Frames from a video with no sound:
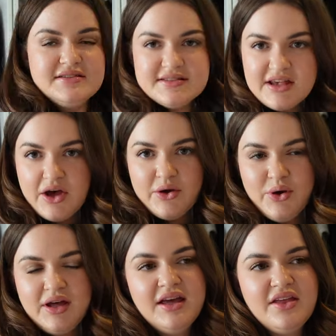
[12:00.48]
So
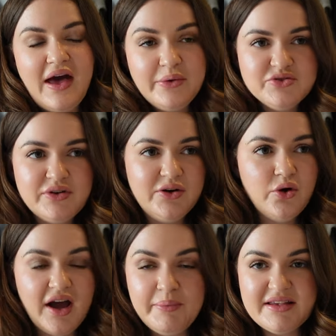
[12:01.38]
that was really
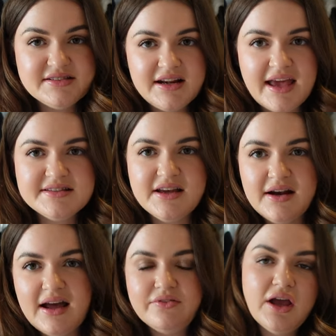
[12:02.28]
annoying. I basically
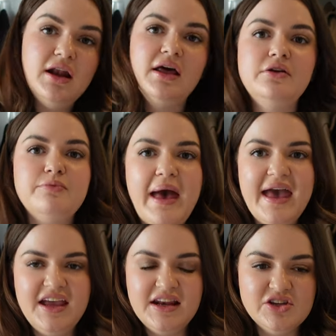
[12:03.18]
started having a load of
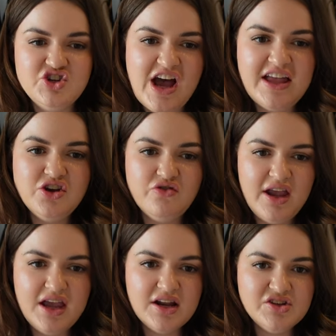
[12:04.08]
pain in
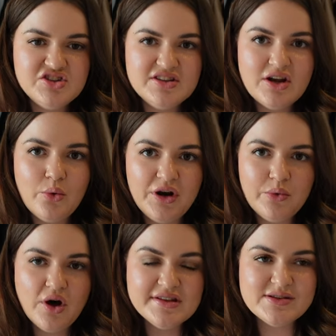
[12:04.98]
January, and I just didn't know what it
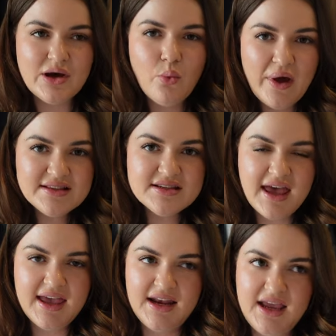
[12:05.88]
was. So I went to
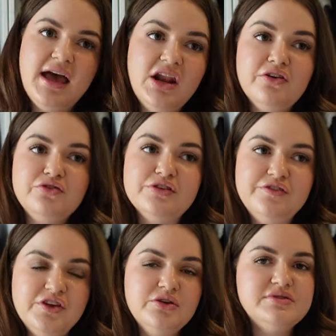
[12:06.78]
A&E, and after a
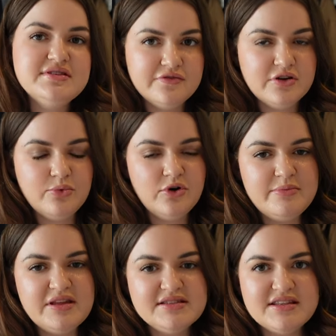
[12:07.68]
few different
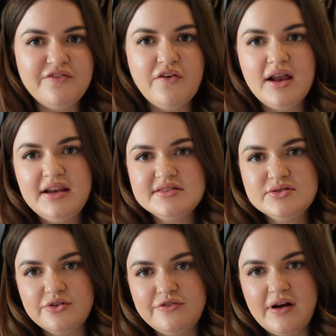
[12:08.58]
appointments, they finally
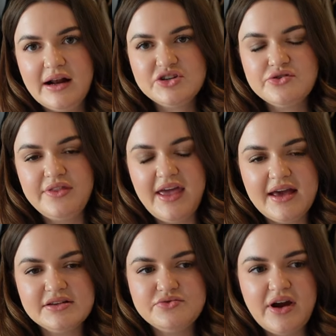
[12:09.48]
saw a fracture on the
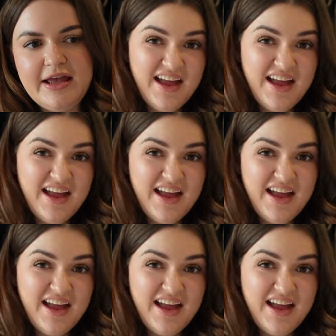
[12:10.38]
x-ray.